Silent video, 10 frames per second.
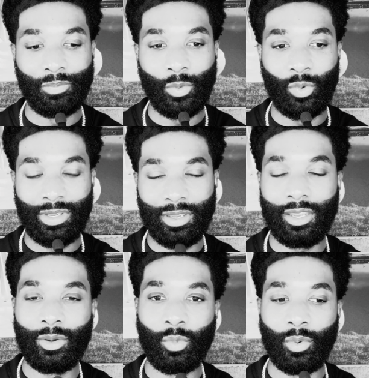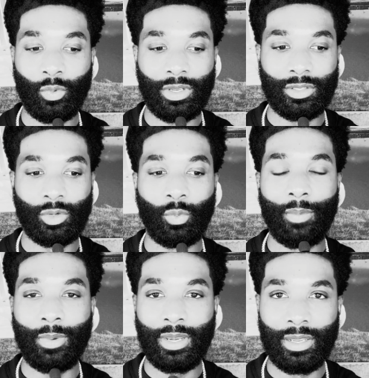we get when we get to
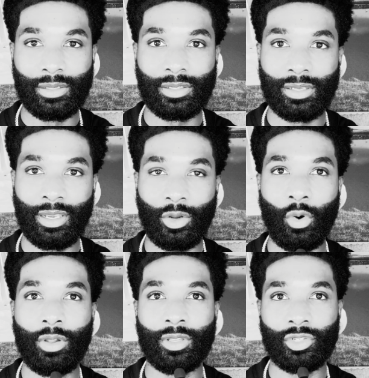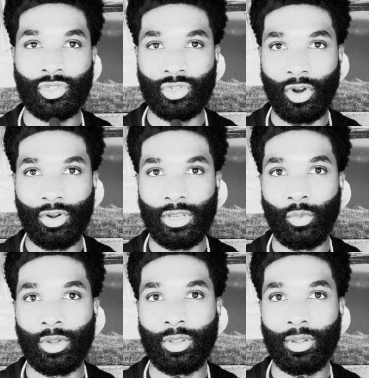reminisce and go on this journey
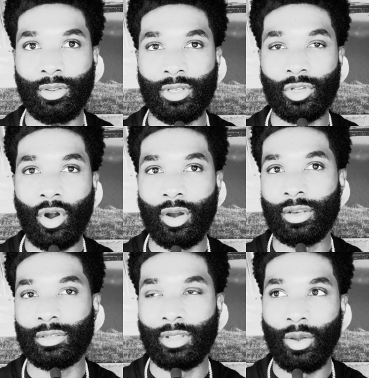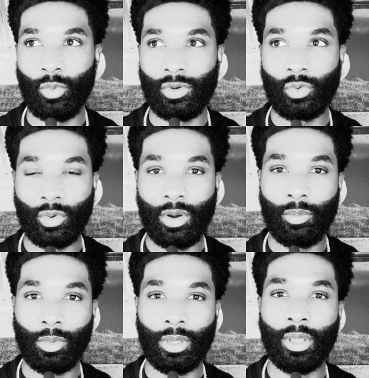with these artists that we grew up
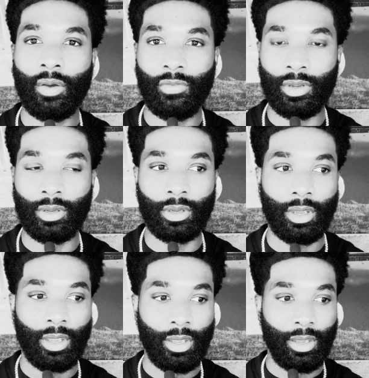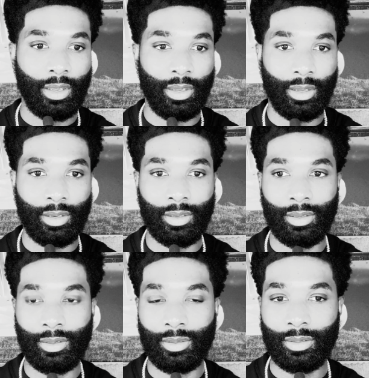loving,
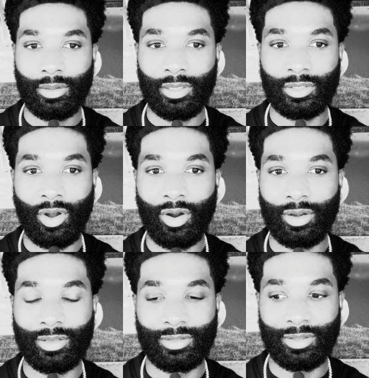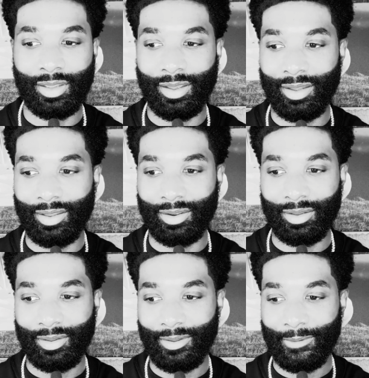and these artists that
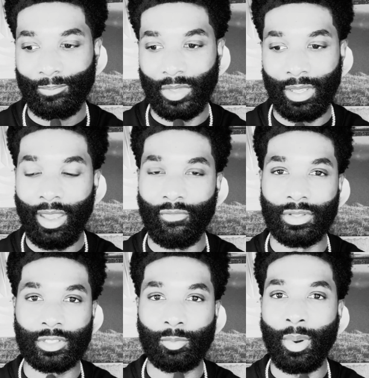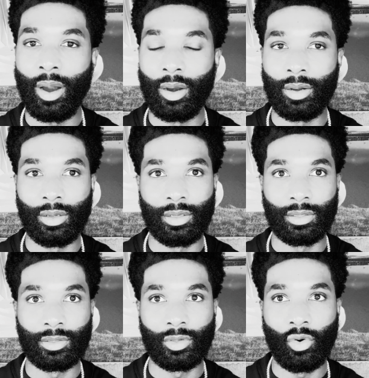have inspired
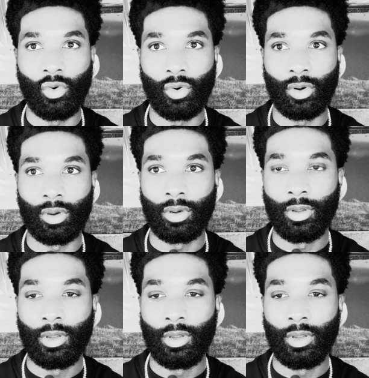us, or